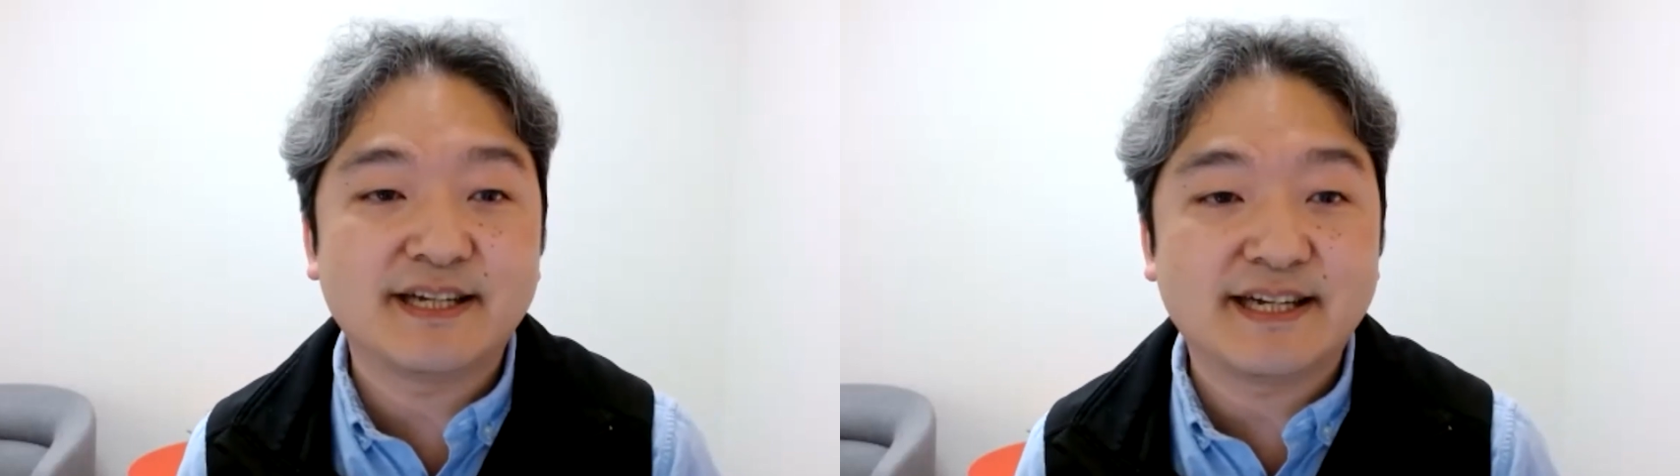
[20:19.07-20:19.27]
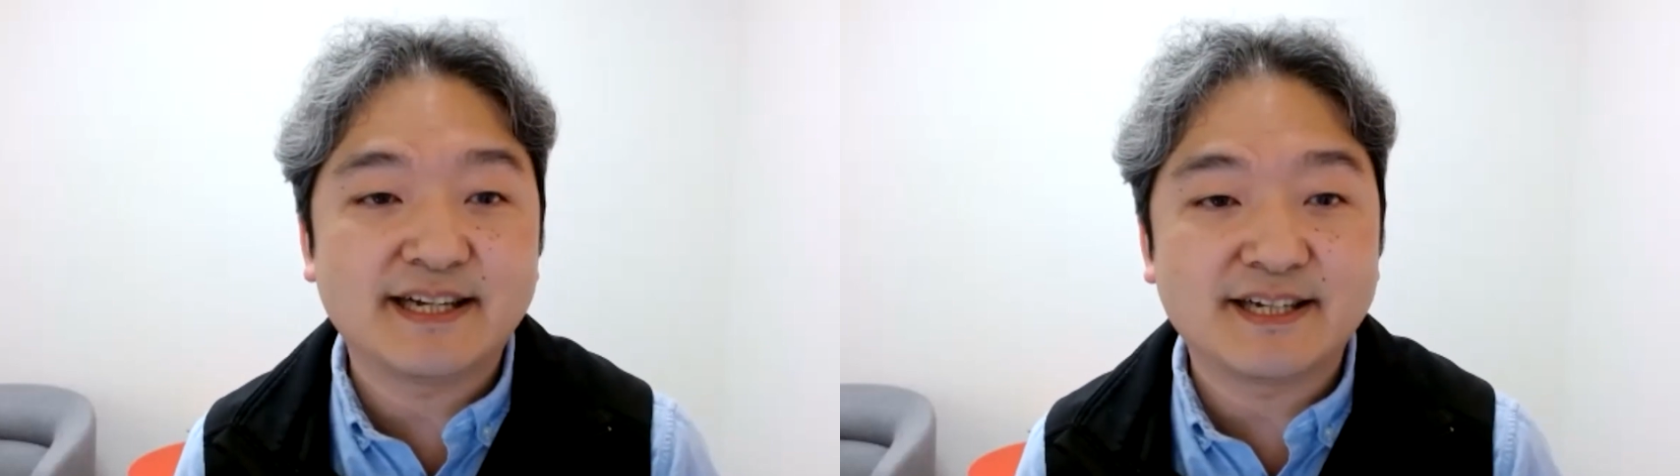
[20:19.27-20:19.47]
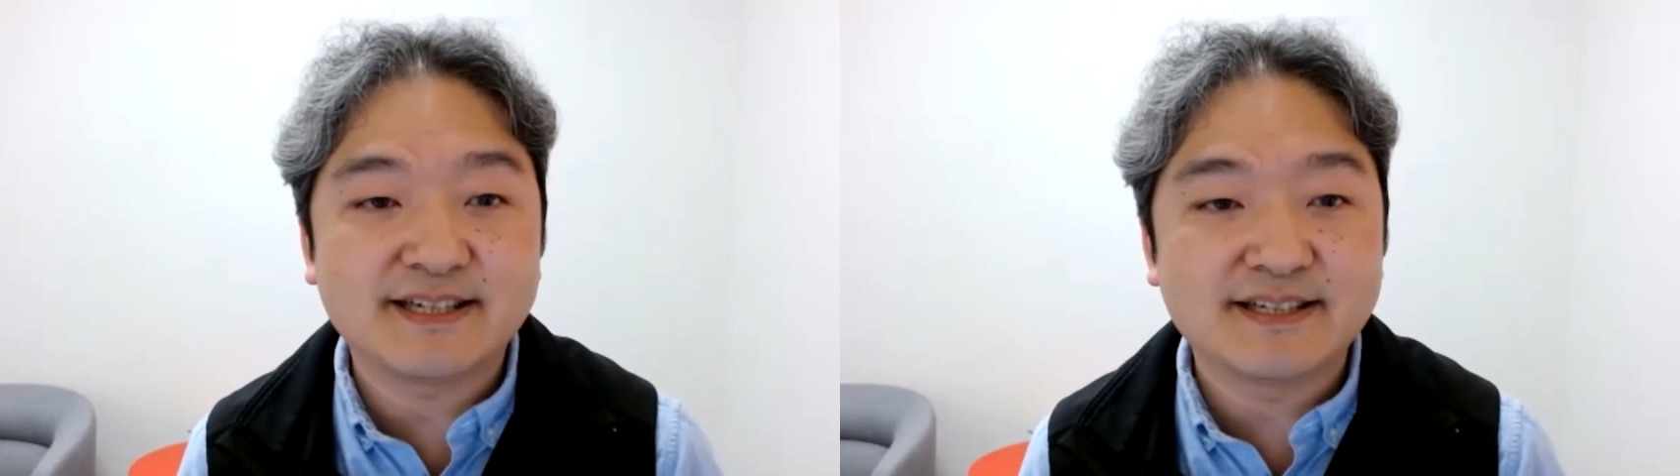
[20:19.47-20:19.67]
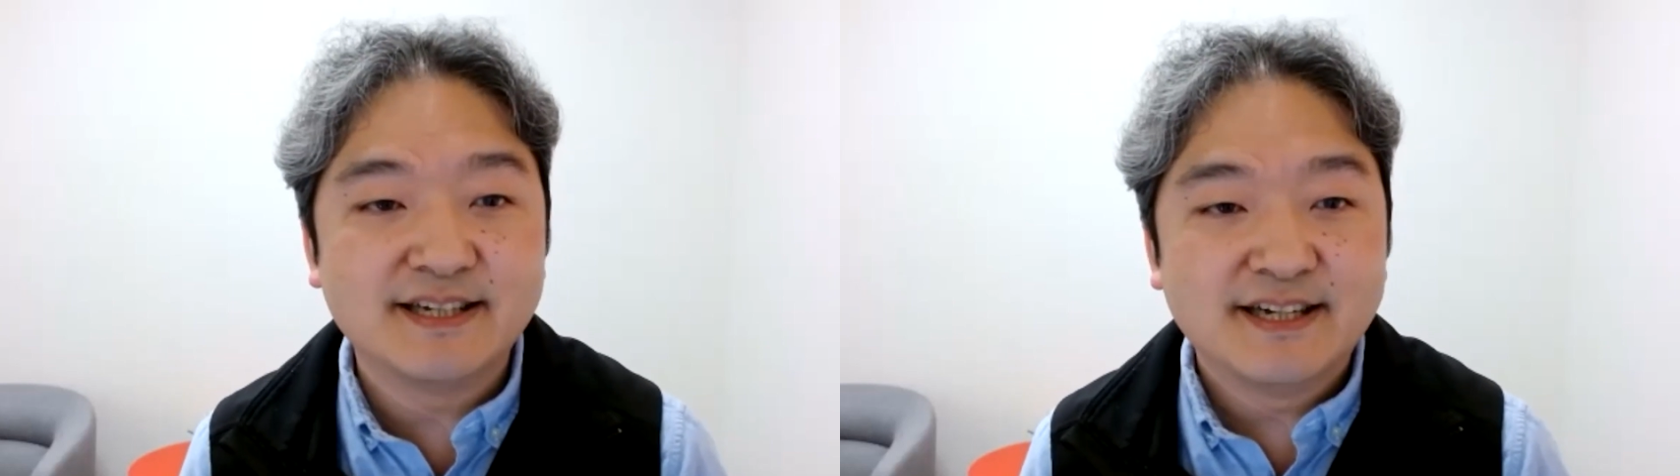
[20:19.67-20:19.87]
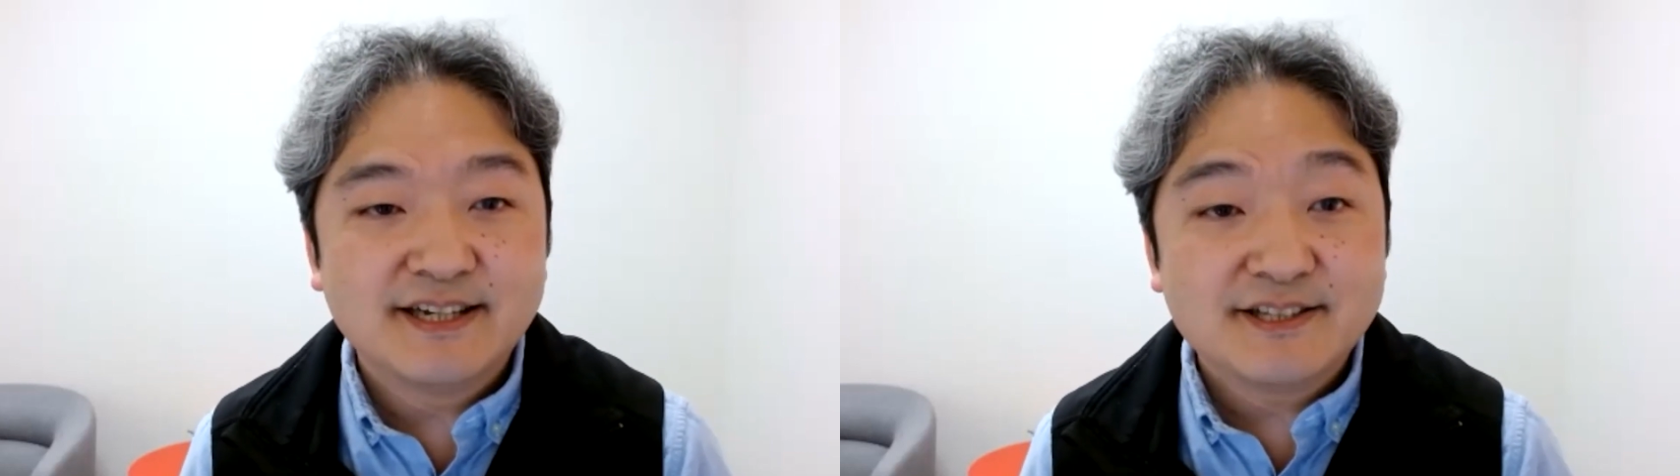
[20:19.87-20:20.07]
Do
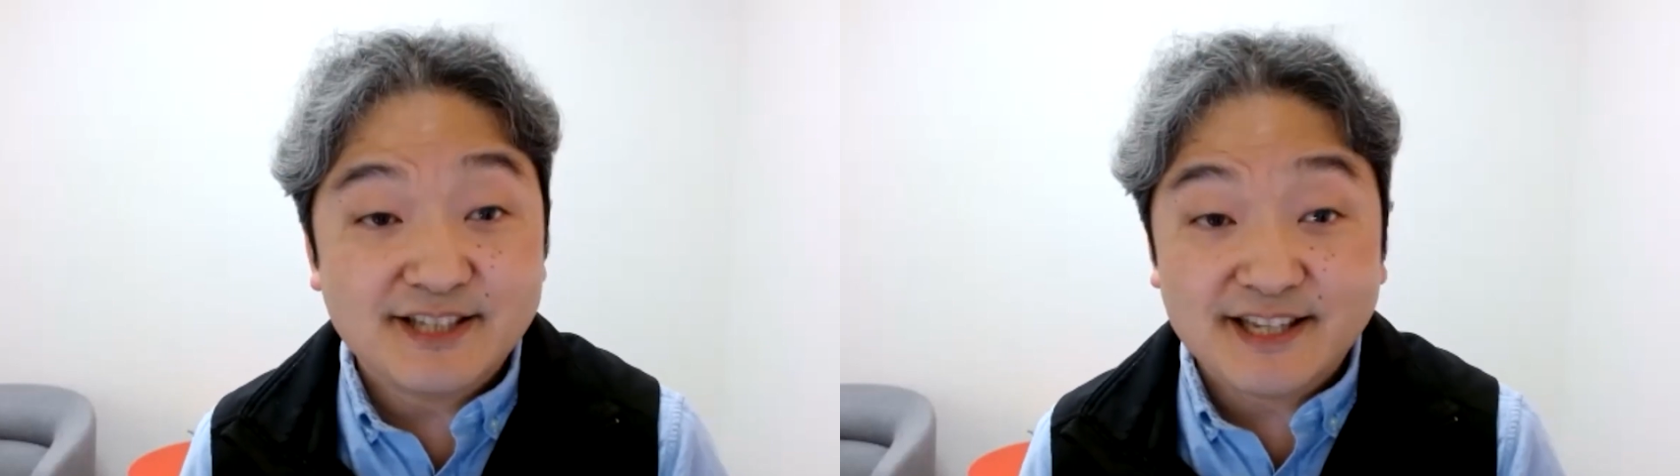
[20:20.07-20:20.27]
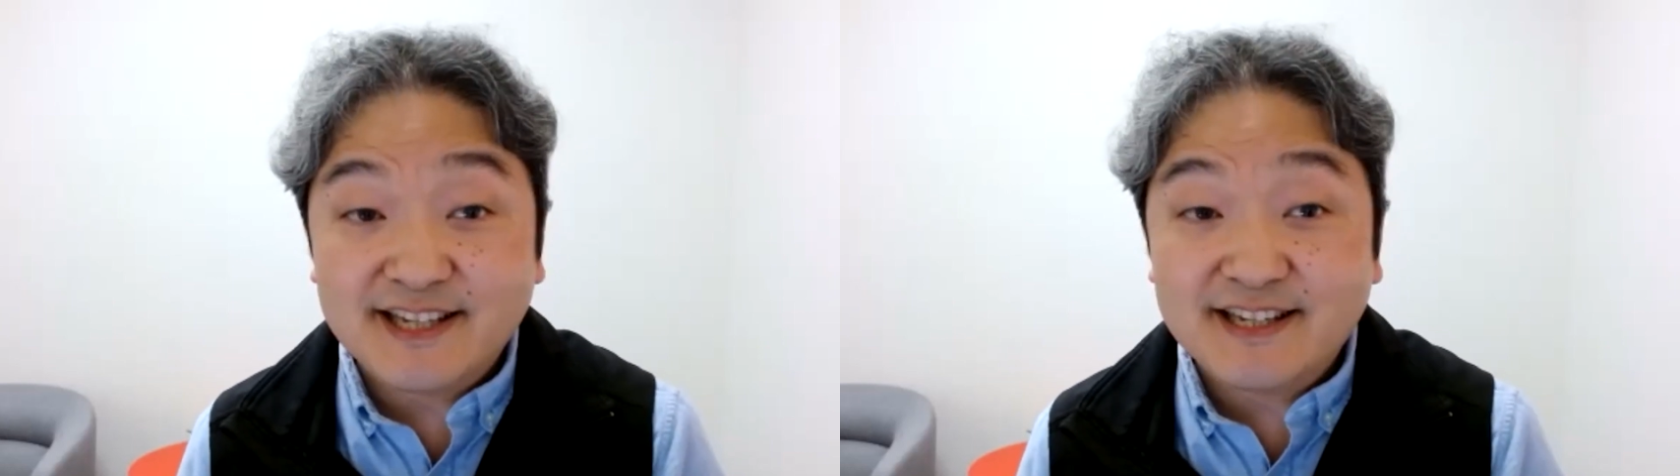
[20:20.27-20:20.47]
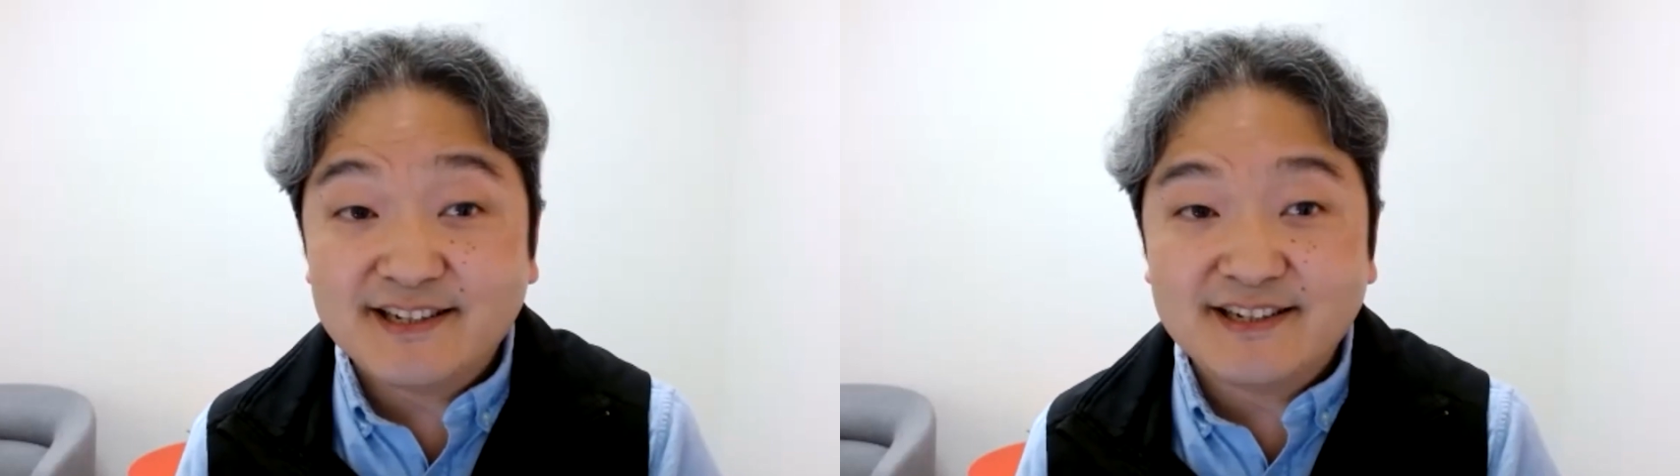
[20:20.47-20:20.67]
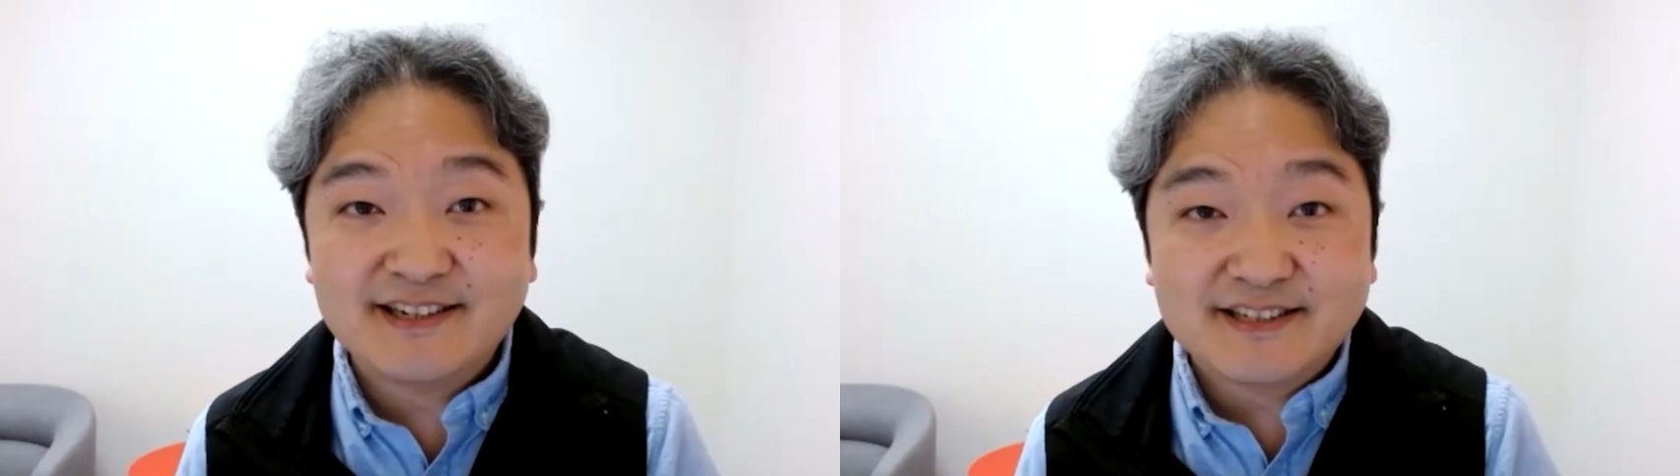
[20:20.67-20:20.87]
they need